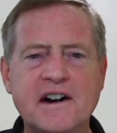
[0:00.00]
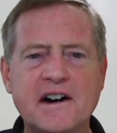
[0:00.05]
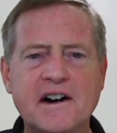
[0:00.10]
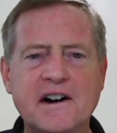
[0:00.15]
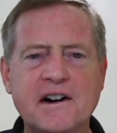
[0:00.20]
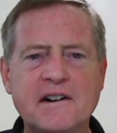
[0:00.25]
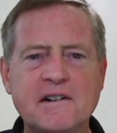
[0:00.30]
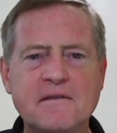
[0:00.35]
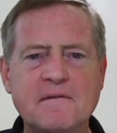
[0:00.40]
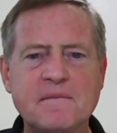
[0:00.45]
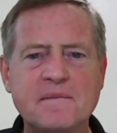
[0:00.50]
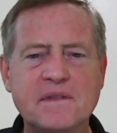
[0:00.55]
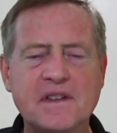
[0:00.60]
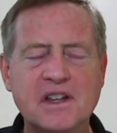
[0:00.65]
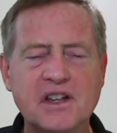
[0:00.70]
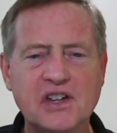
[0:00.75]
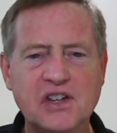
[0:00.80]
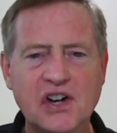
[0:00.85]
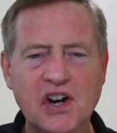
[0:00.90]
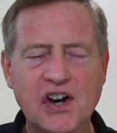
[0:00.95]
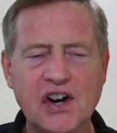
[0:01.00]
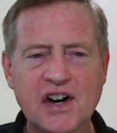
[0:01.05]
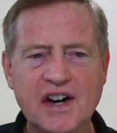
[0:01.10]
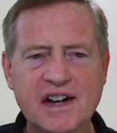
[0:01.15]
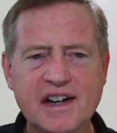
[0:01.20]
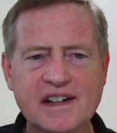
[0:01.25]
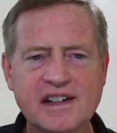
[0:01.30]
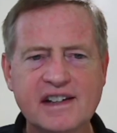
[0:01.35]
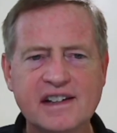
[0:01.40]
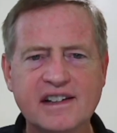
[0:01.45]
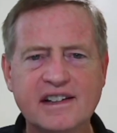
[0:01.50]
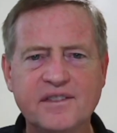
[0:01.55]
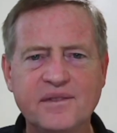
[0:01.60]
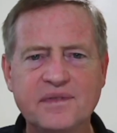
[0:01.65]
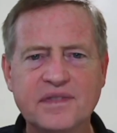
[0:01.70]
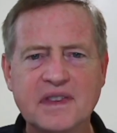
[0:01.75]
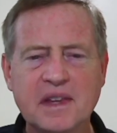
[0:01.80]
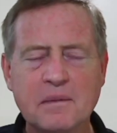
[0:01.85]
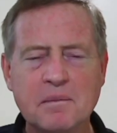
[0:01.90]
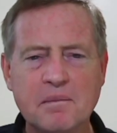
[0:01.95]
Uh, God
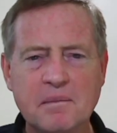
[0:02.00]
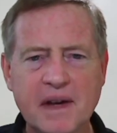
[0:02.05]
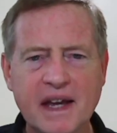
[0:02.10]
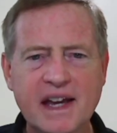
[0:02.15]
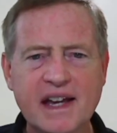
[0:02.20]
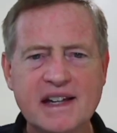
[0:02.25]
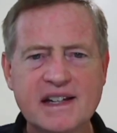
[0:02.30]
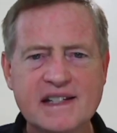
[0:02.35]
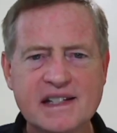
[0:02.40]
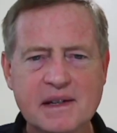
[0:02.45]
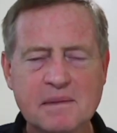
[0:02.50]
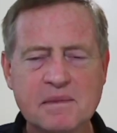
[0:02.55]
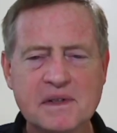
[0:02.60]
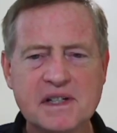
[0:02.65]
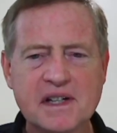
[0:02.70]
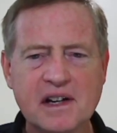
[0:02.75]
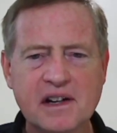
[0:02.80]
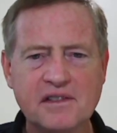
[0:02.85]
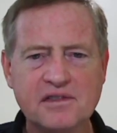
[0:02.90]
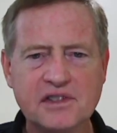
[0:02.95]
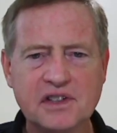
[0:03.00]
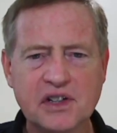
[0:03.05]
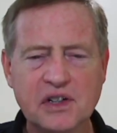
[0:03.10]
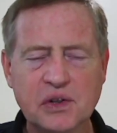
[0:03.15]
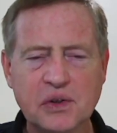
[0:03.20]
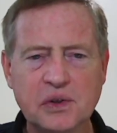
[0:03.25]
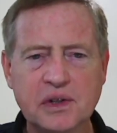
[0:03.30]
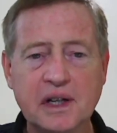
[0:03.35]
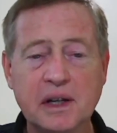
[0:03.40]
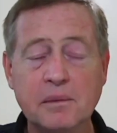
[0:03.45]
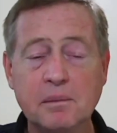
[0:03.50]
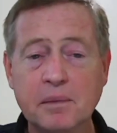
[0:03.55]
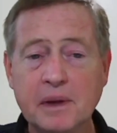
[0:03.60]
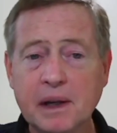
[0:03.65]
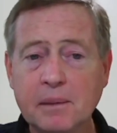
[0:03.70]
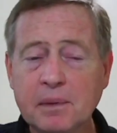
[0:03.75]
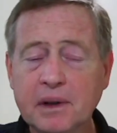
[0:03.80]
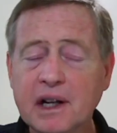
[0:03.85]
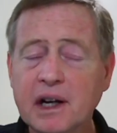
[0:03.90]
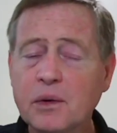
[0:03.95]
makes himself known, and
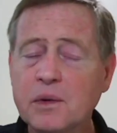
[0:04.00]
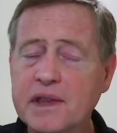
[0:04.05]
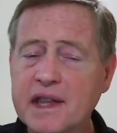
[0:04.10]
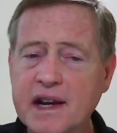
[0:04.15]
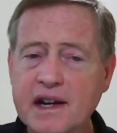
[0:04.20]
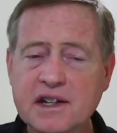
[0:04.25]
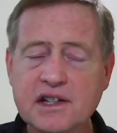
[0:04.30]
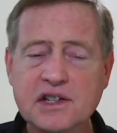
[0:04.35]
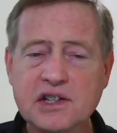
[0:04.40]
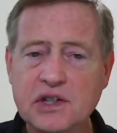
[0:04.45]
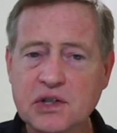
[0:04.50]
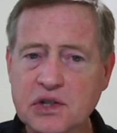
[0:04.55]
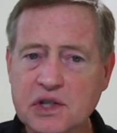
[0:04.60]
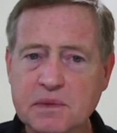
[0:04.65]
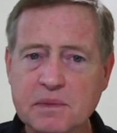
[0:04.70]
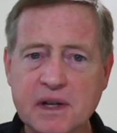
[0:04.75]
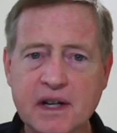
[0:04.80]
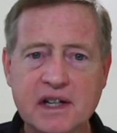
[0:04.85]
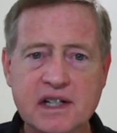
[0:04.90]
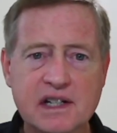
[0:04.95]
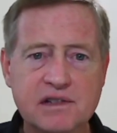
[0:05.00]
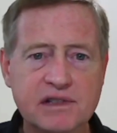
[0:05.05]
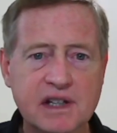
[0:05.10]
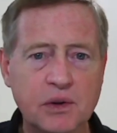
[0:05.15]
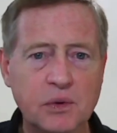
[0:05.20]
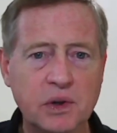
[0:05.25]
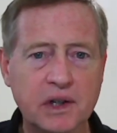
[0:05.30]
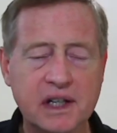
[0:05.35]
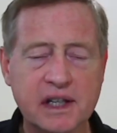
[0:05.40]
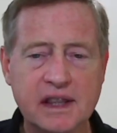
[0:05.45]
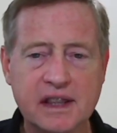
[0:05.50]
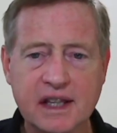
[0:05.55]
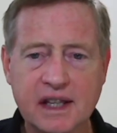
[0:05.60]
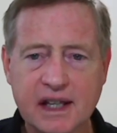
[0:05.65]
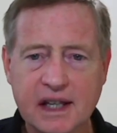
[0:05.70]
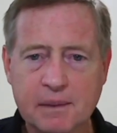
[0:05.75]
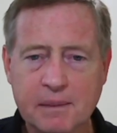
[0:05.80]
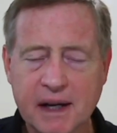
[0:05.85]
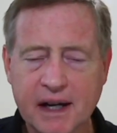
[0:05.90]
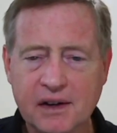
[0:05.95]
people are without excuse because if they really
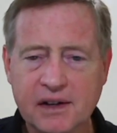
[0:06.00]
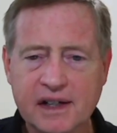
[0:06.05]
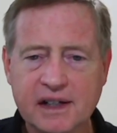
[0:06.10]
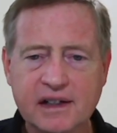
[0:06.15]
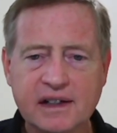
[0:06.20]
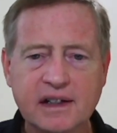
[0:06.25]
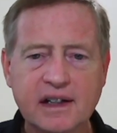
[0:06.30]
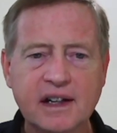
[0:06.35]
think about it,